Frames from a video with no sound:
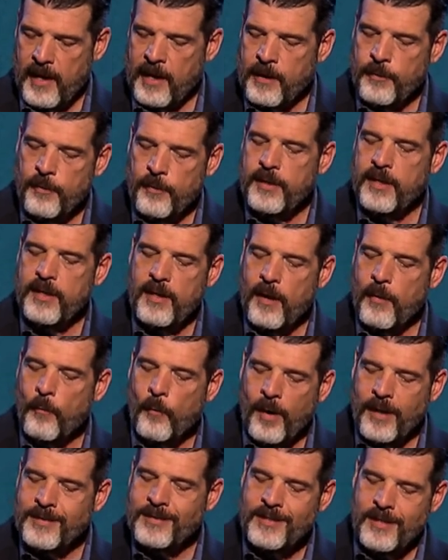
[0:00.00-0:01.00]
and looking
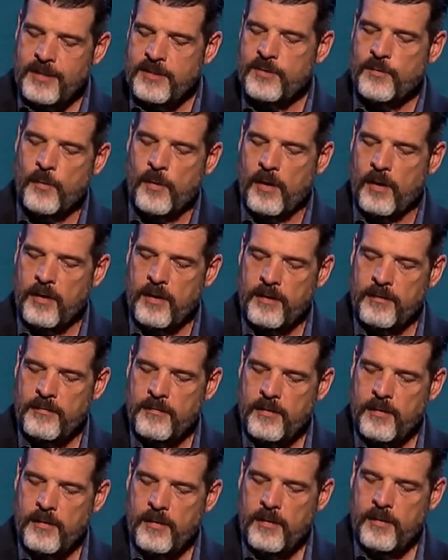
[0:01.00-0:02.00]
at what does work.
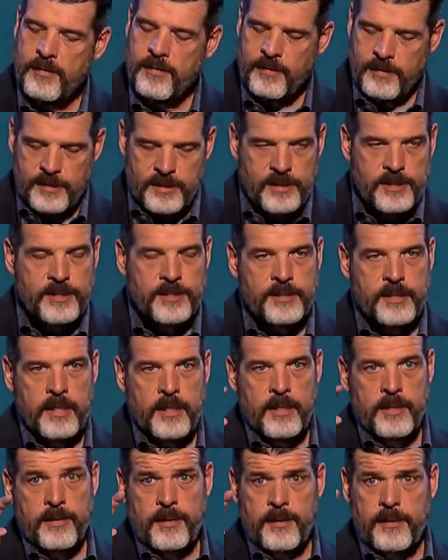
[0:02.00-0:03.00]
There's
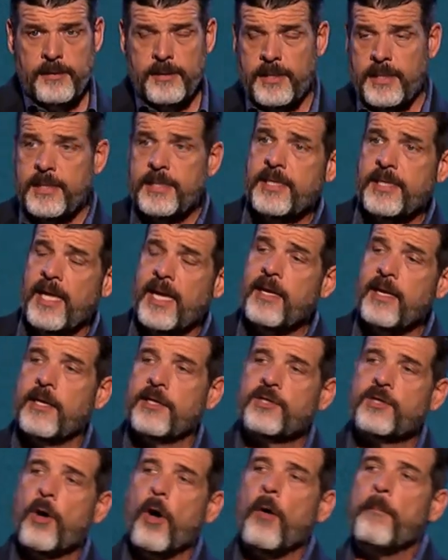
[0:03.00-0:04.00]
this thing
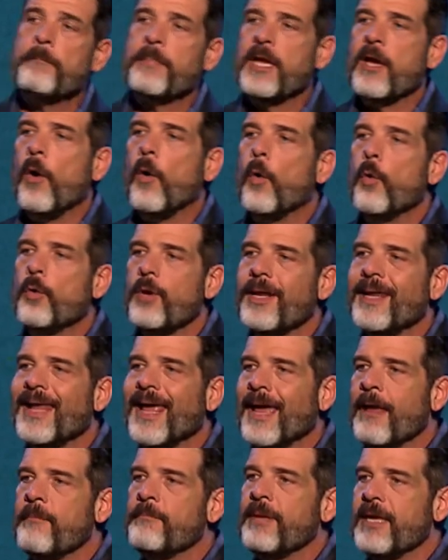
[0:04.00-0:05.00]
that's called
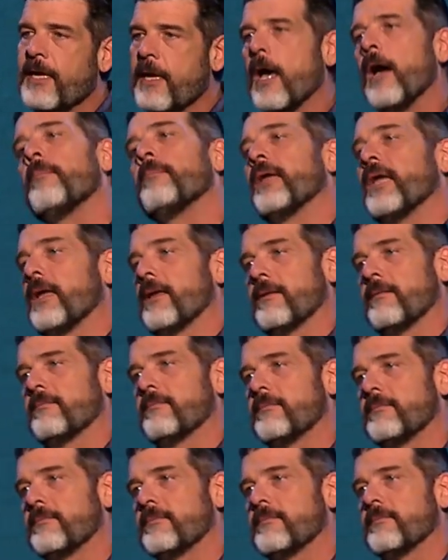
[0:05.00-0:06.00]
beholding and becoming.
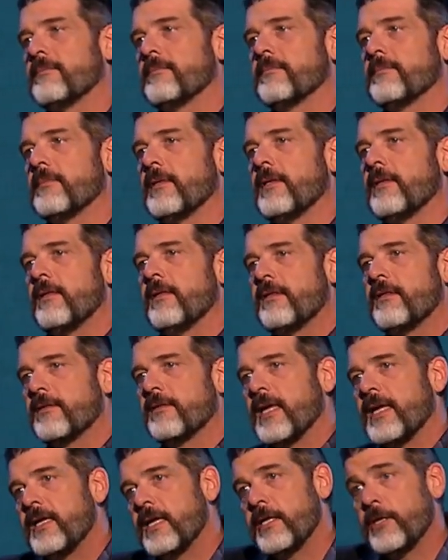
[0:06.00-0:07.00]
That
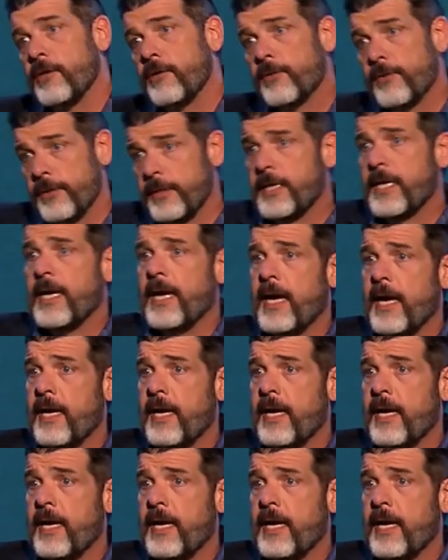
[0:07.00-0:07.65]
the thing that you look